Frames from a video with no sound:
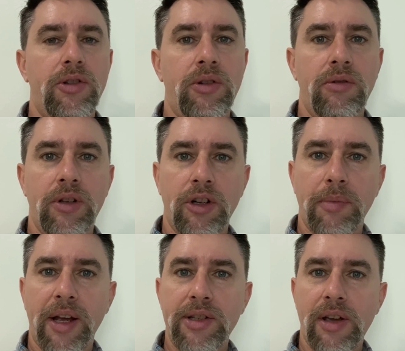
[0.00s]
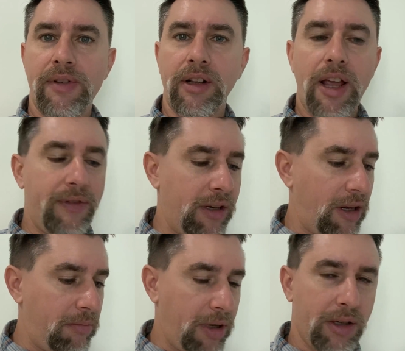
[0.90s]
to the nearby 7-Eleven
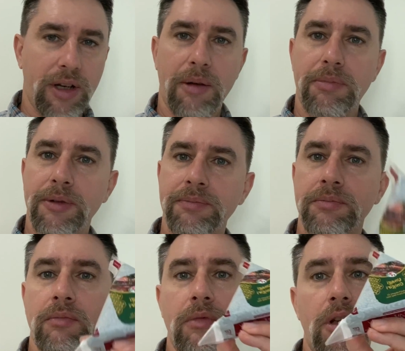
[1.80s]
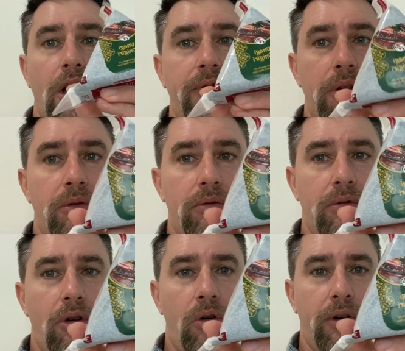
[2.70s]
and picked up a few
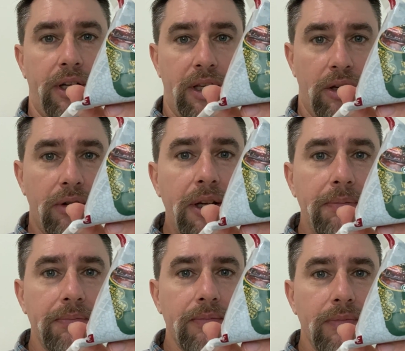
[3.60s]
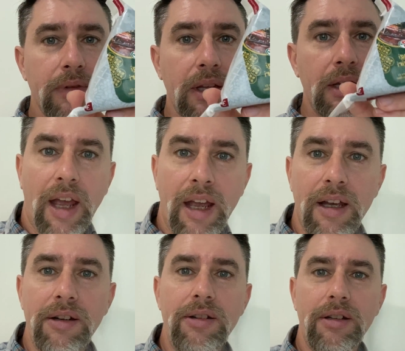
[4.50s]
onigiri
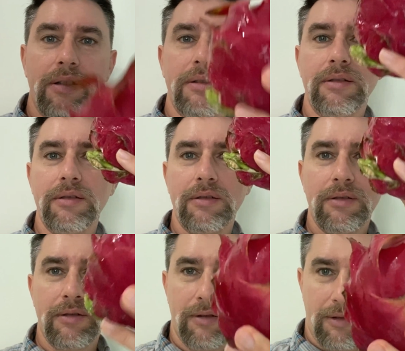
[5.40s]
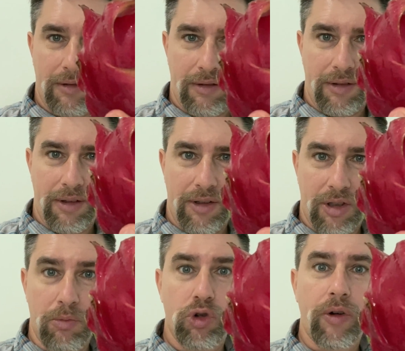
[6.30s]
and
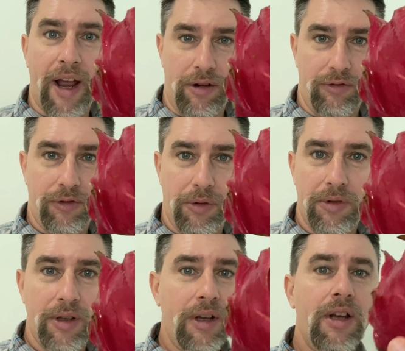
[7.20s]
some dragon fruit.